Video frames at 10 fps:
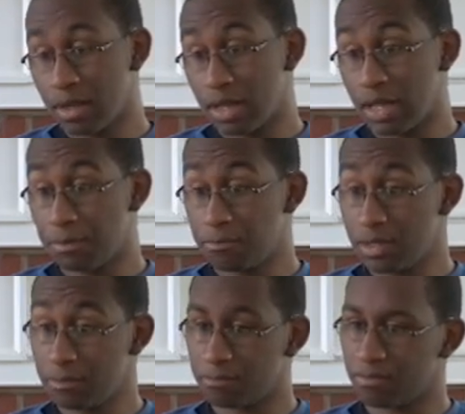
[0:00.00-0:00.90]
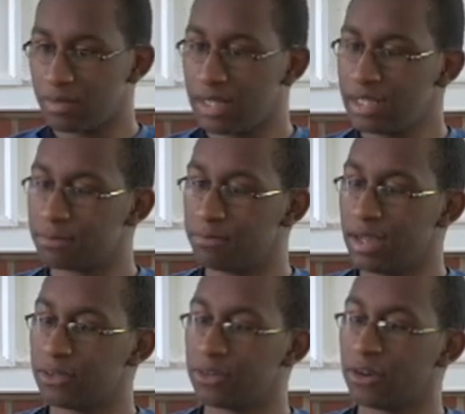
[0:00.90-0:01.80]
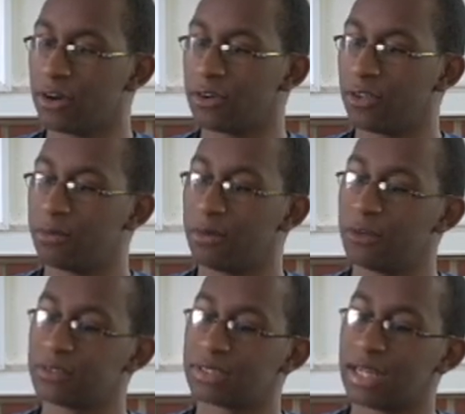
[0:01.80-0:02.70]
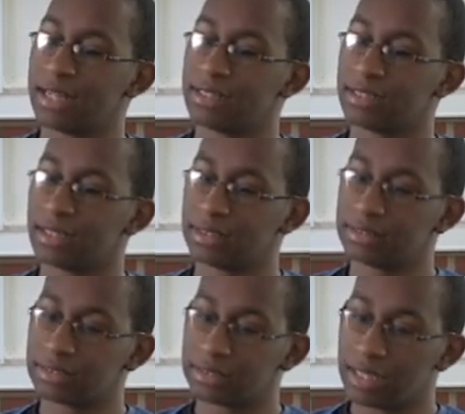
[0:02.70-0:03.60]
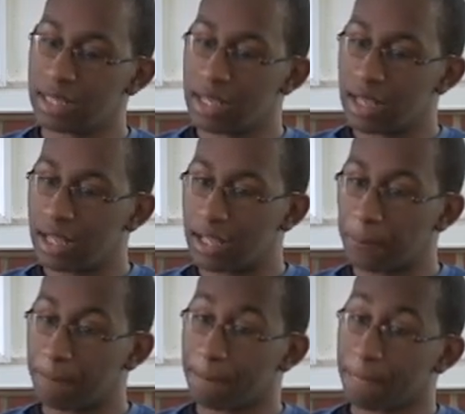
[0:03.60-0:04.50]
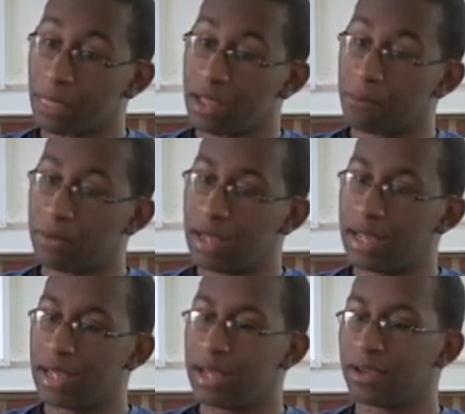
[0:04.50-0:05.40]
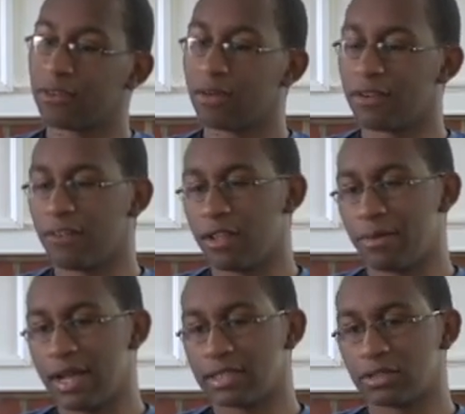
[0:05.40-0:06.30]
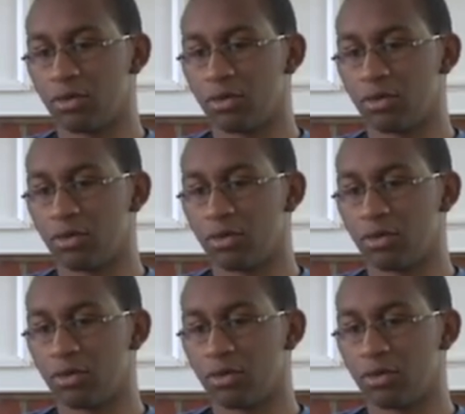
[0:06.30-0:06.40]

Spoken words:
I think it's matriarchal on both sides because my grandfather passed